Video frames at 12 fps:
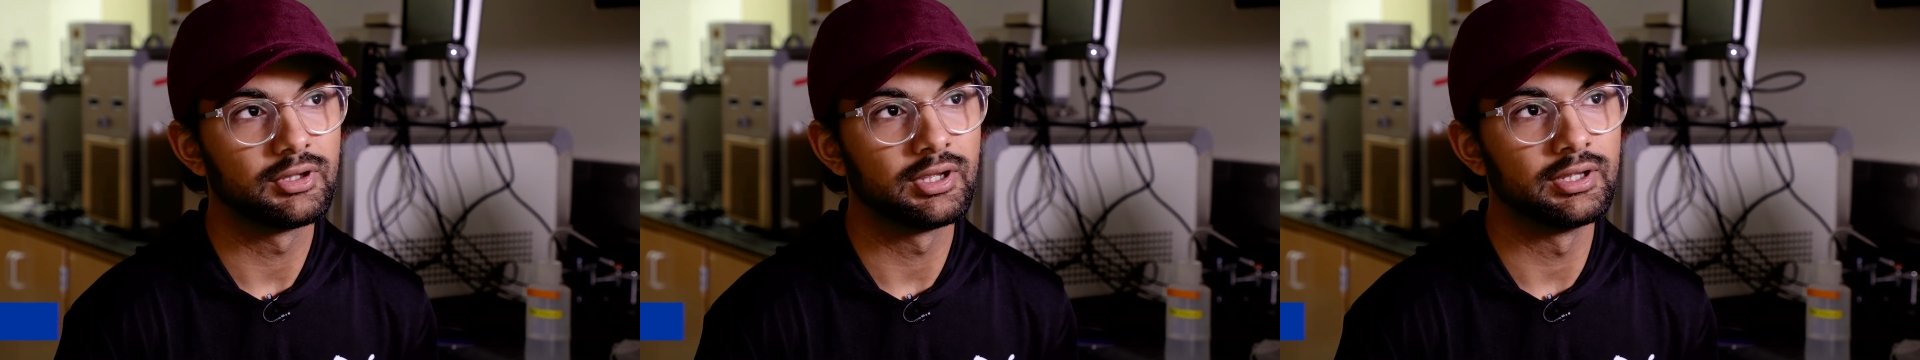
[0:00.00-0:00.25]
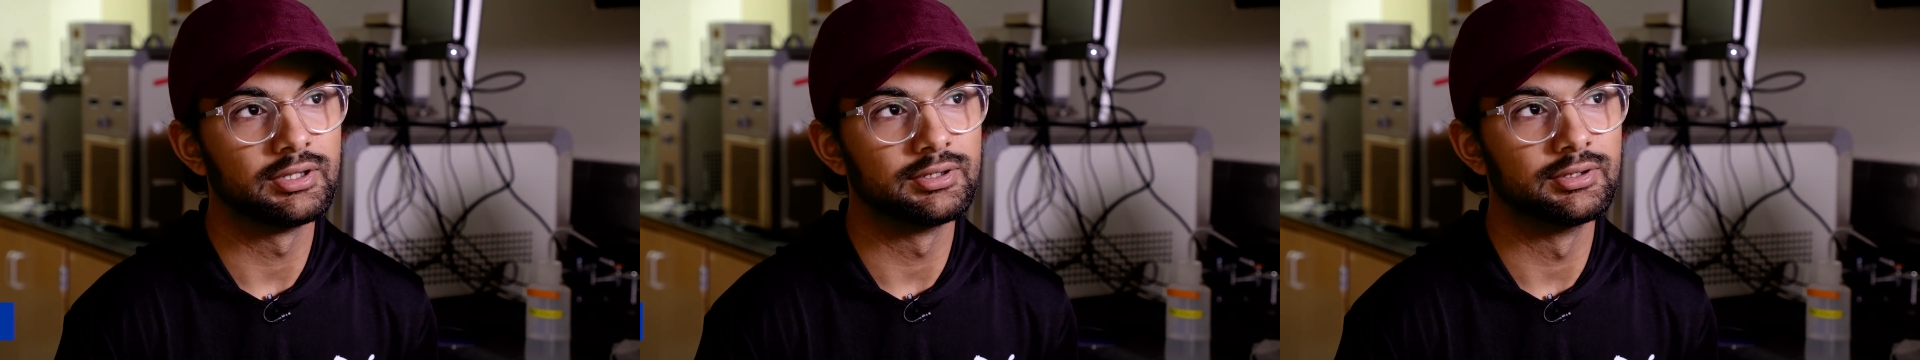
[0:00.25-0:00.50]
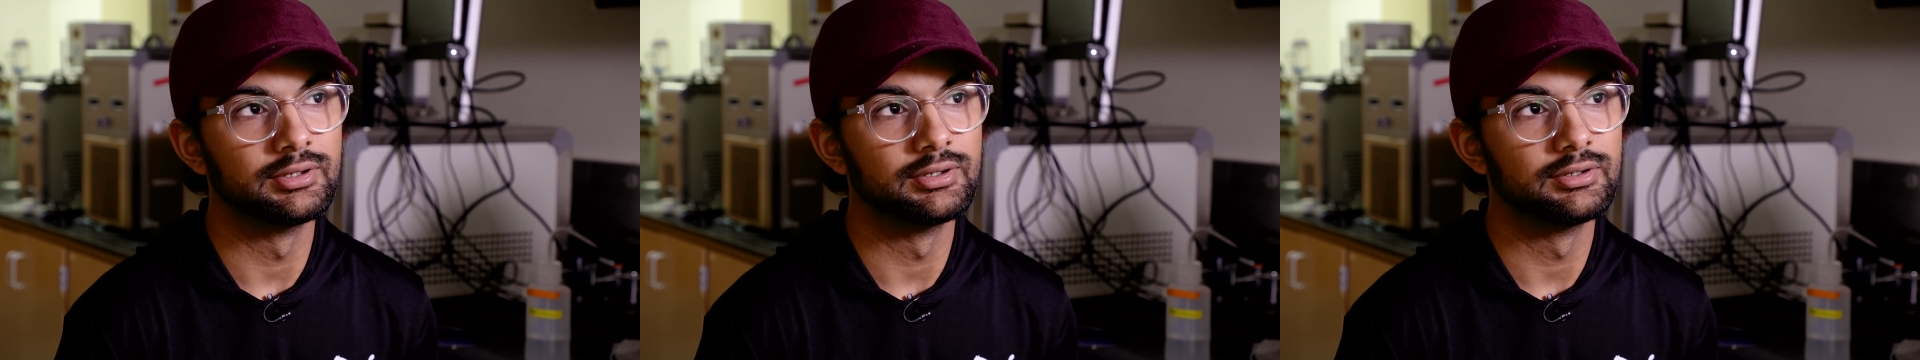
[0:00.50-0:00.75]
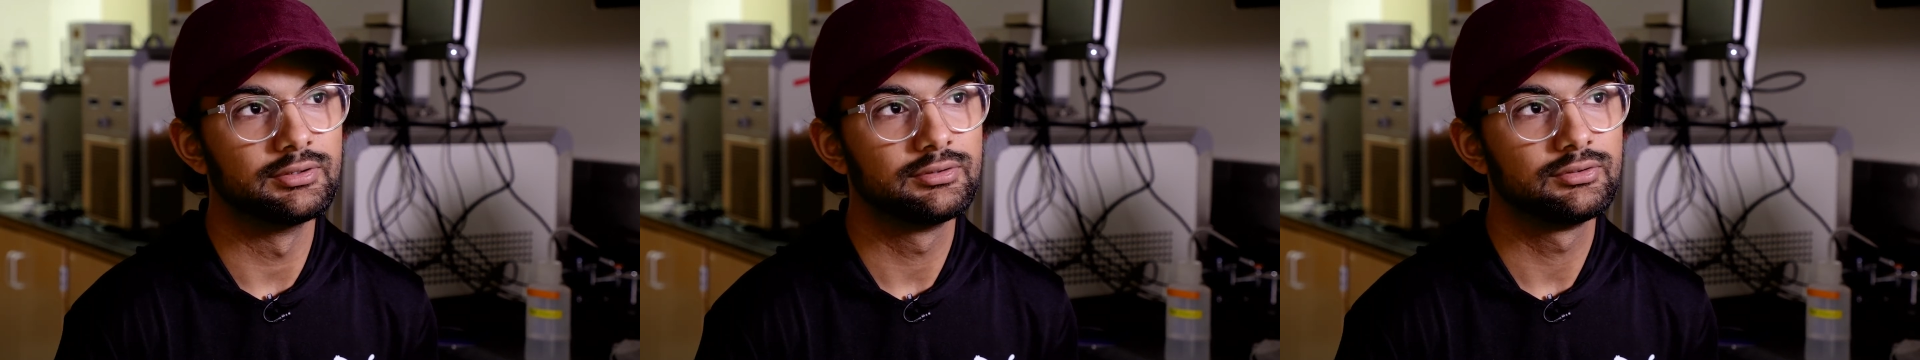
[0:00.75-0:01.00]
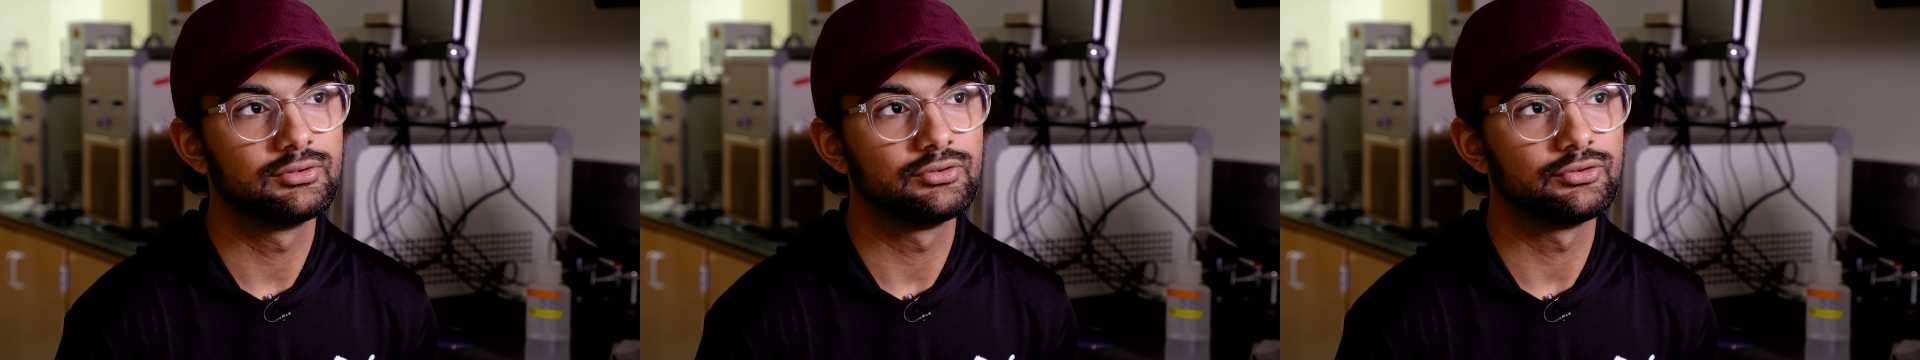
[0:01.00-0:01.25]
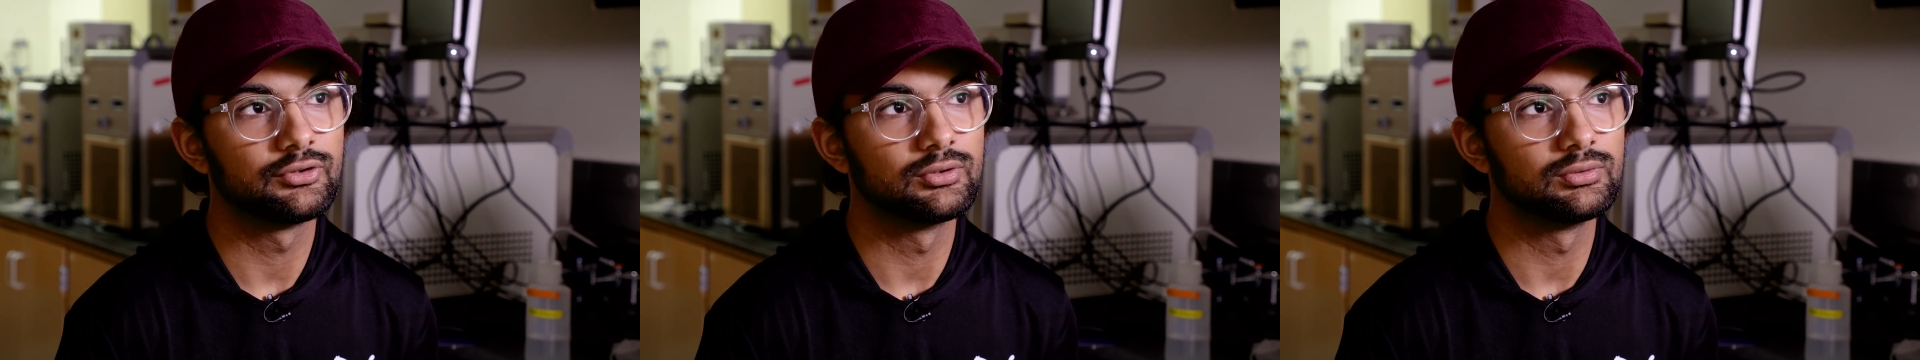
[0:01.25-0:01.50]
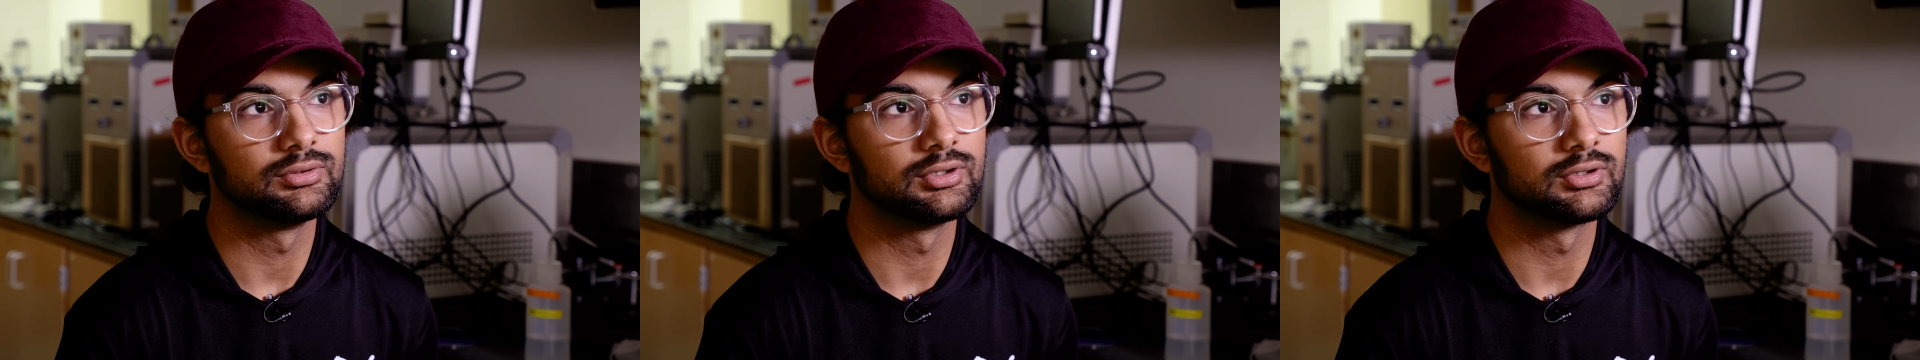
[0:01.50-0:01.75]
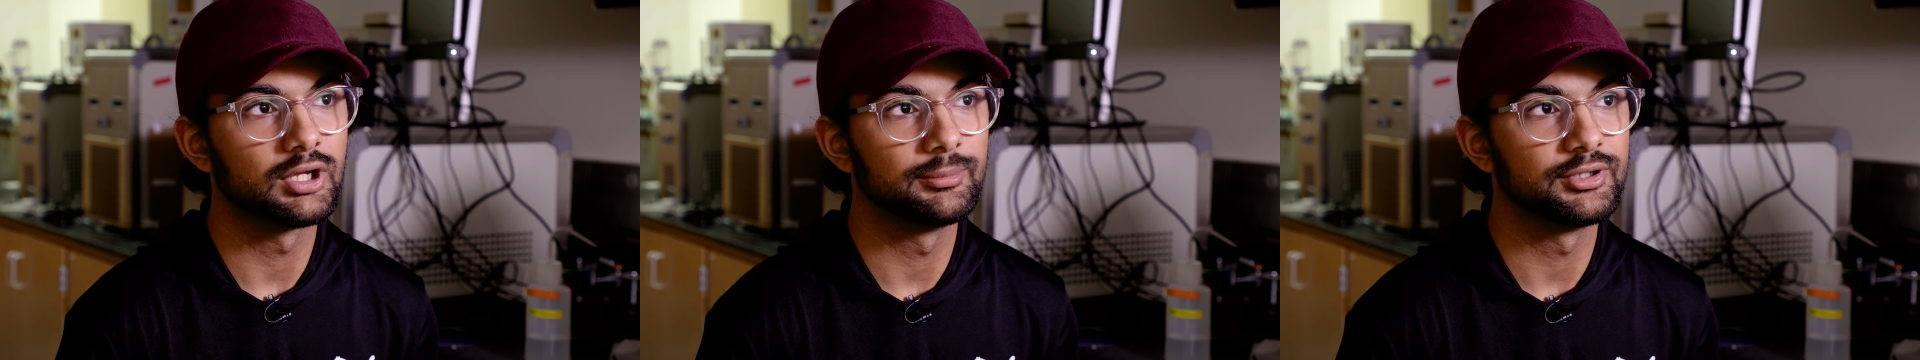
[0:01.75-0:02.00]
And so,
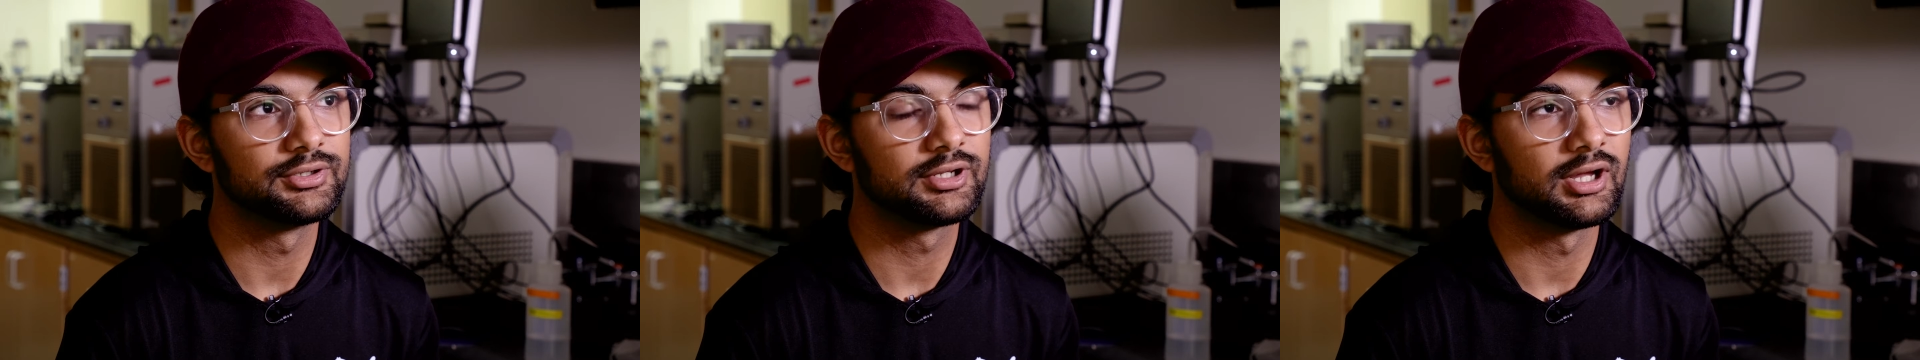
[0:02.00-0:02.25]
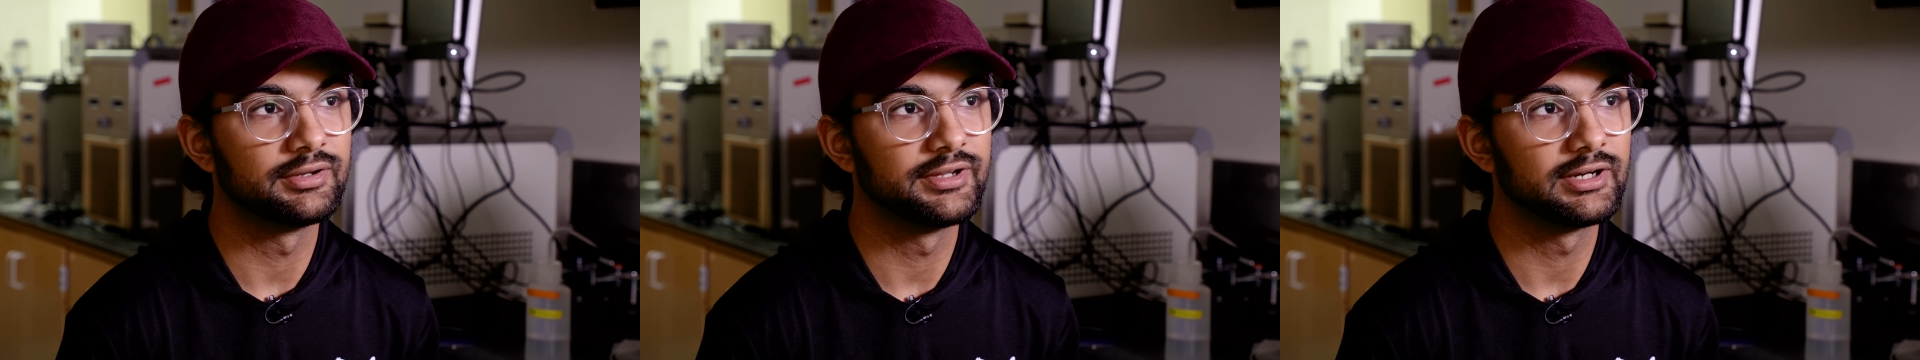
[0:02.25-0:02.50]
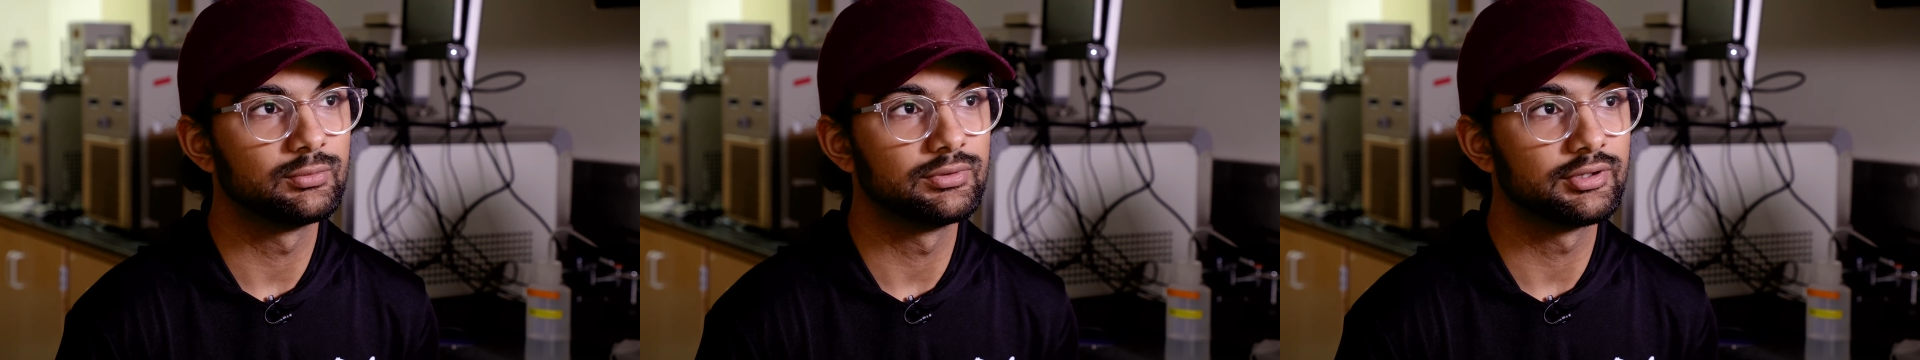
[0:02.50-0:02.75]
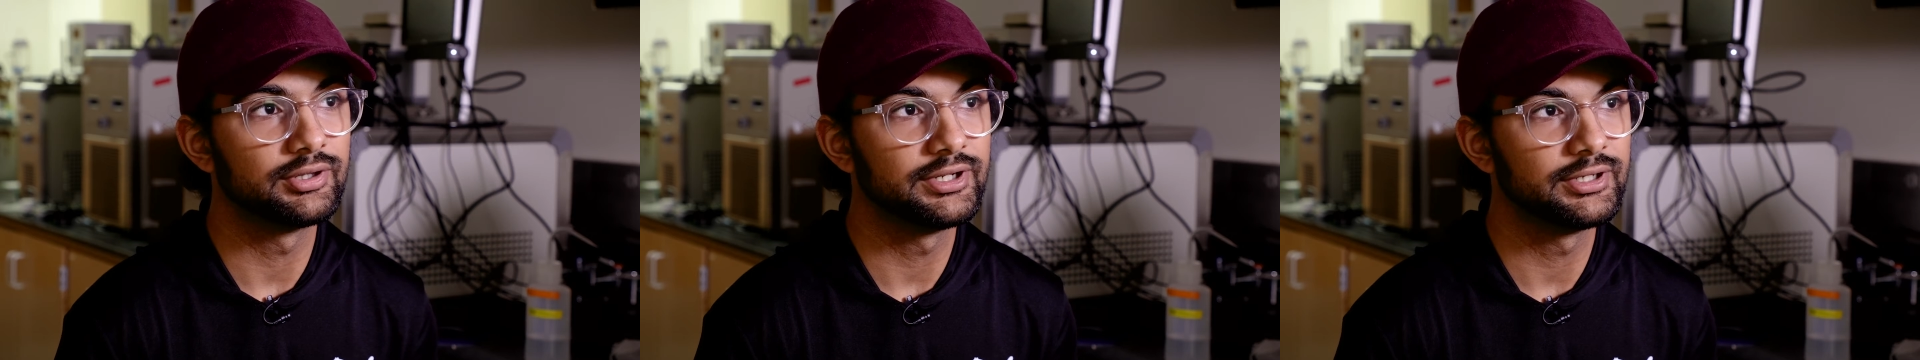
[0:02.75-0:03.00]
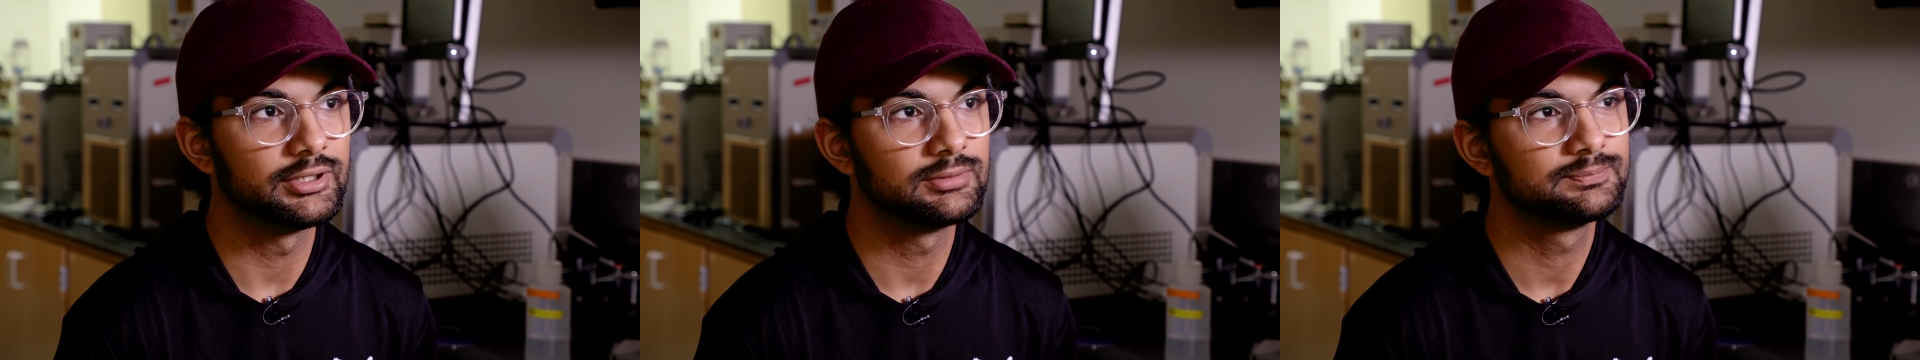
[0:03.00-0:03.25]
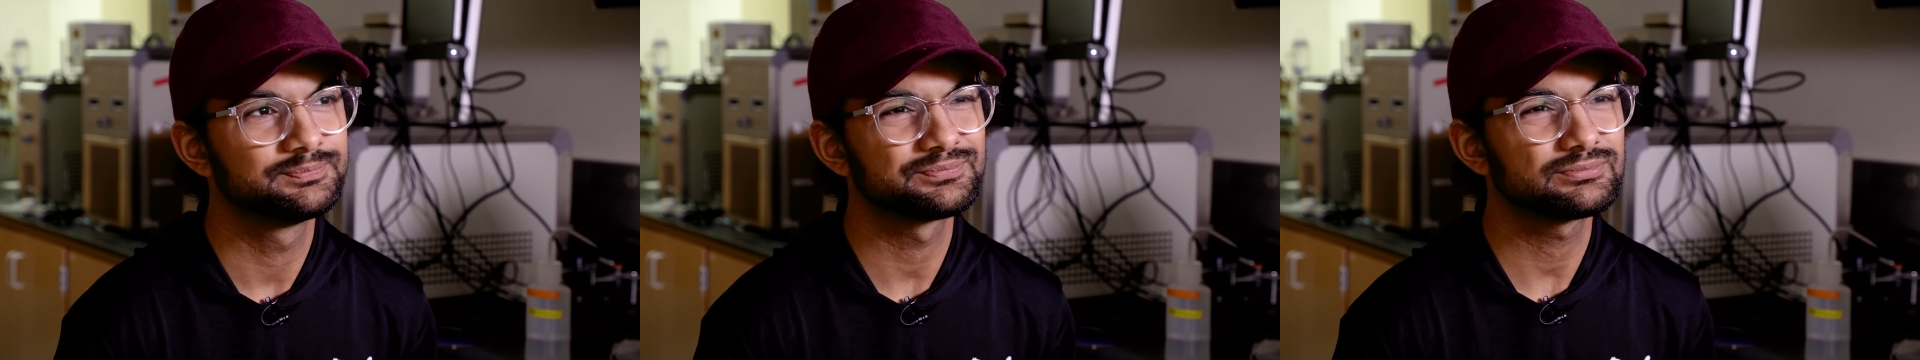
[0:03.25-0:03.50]
you know, coming into contact with Clare